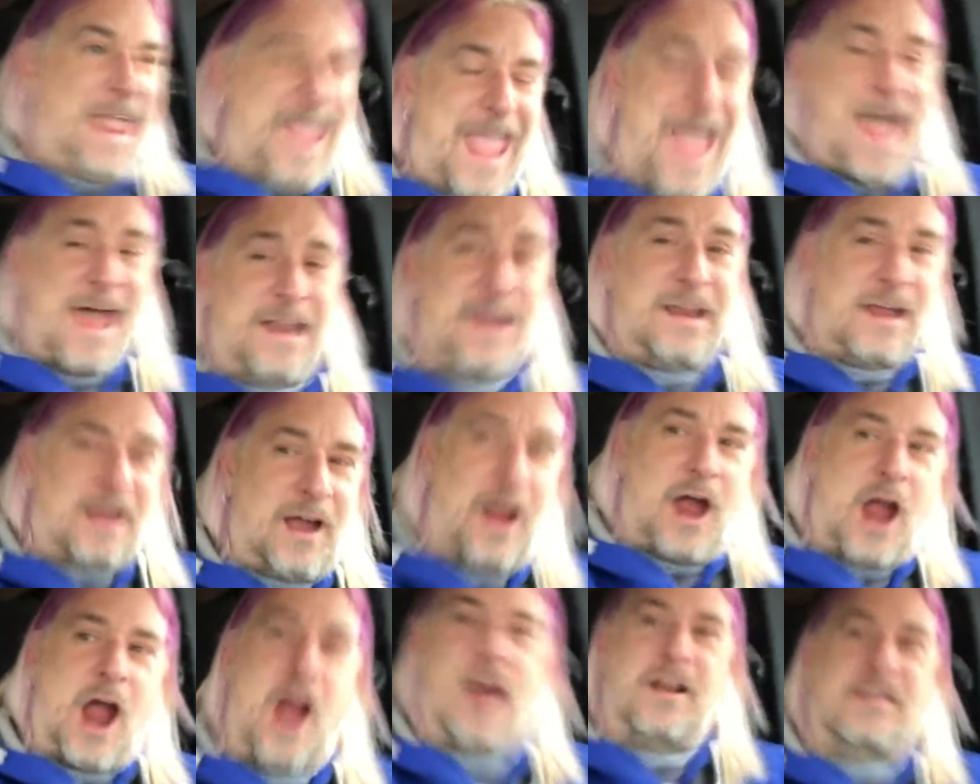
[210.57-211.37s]
Had
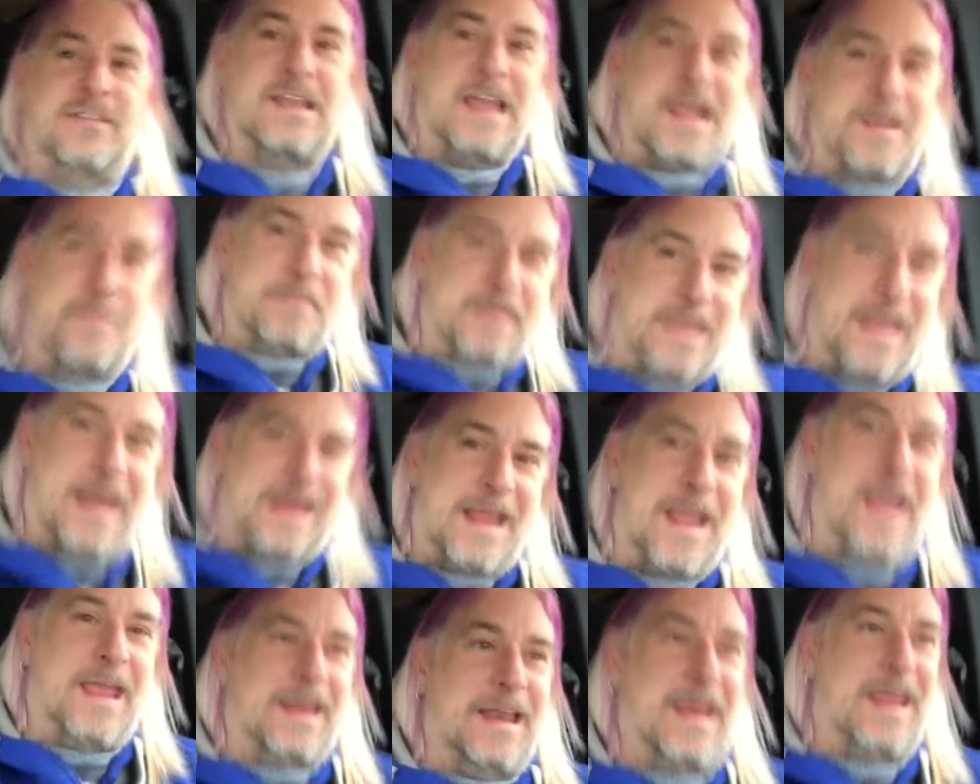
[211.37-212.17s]
a hard time
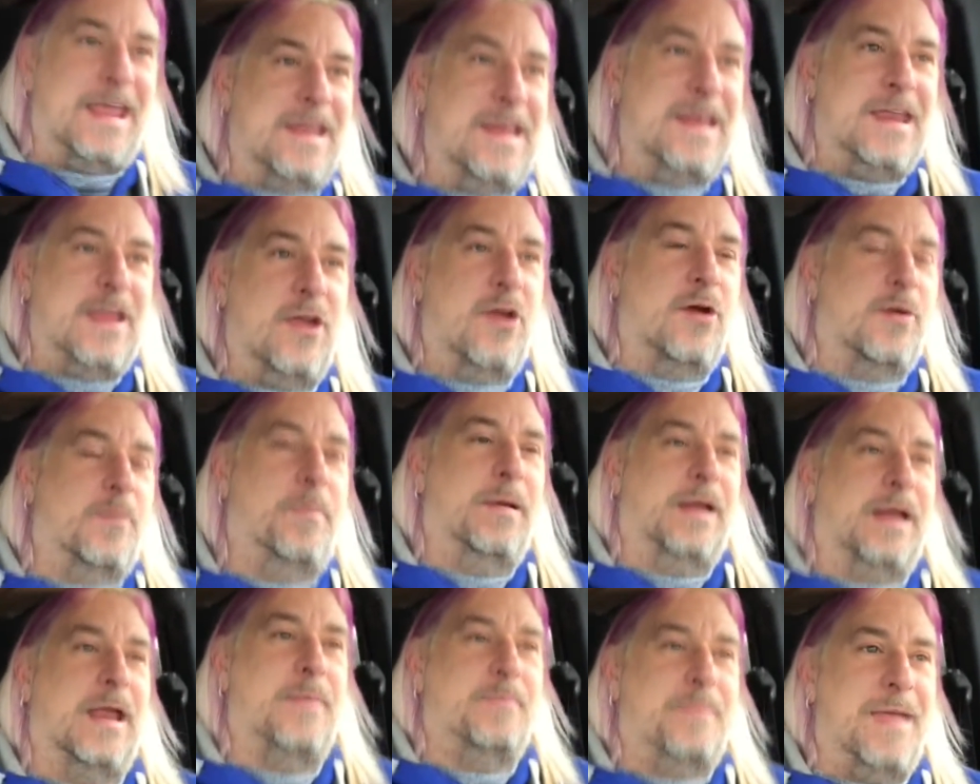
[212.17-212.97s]
getting it in here,
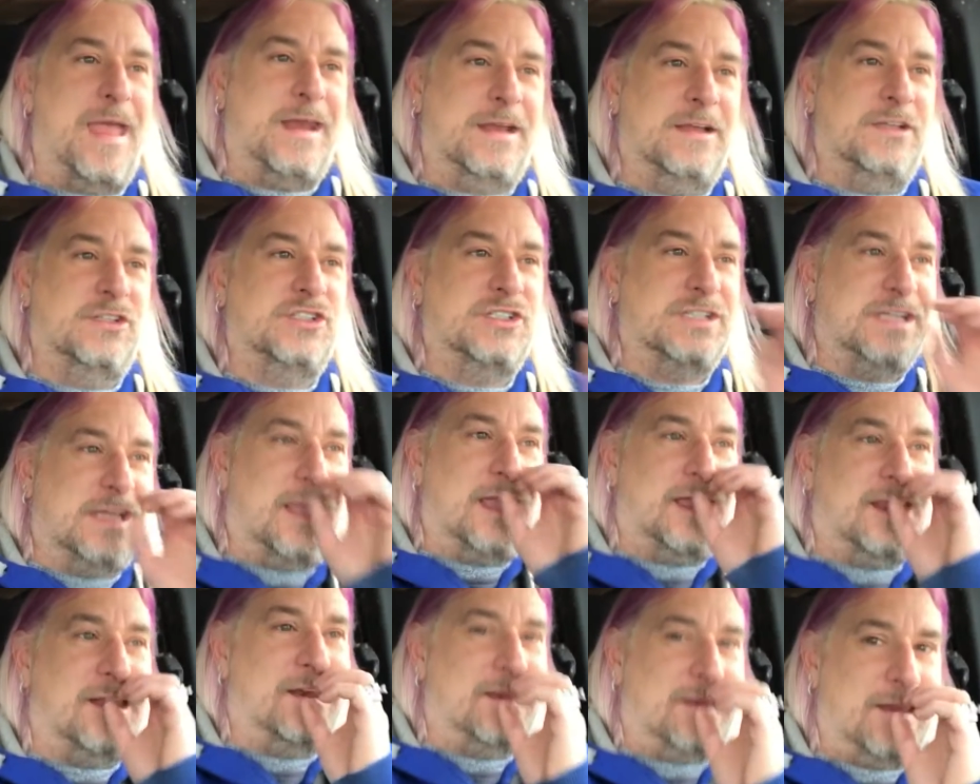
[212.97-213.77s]
but I managed to
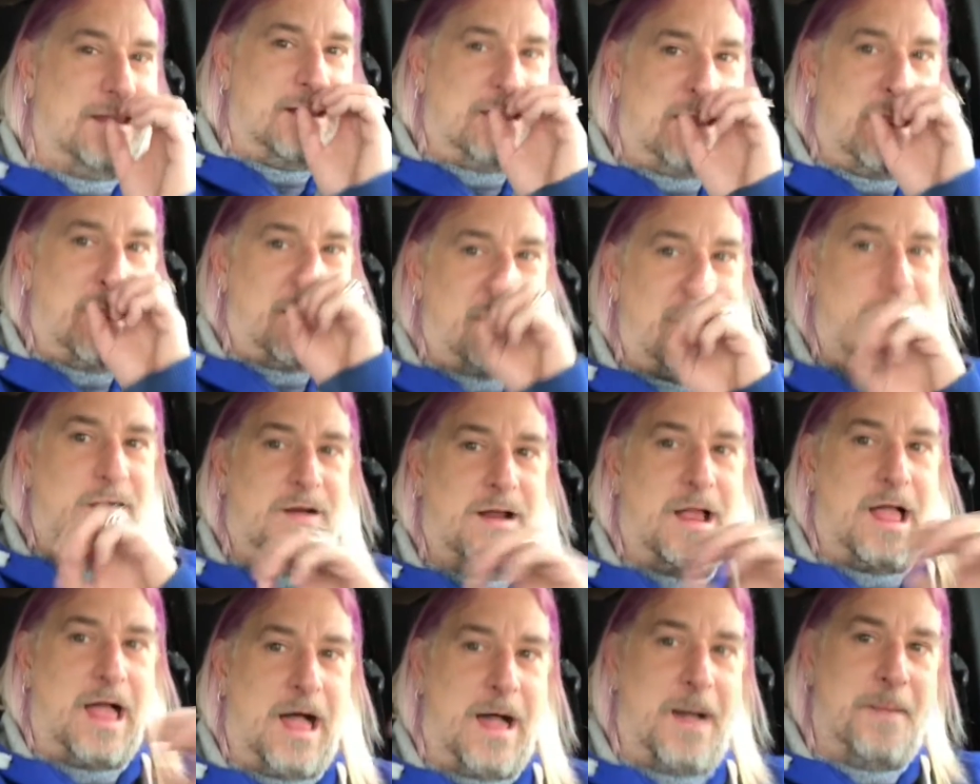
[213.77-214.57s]
get it in
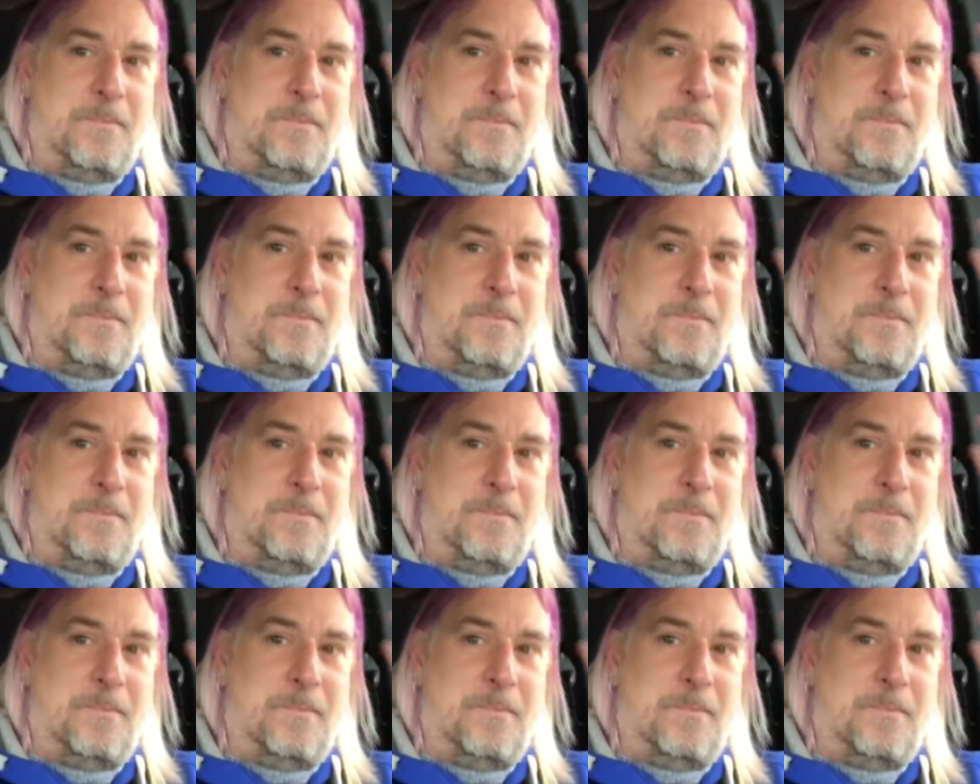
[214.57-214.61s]
here.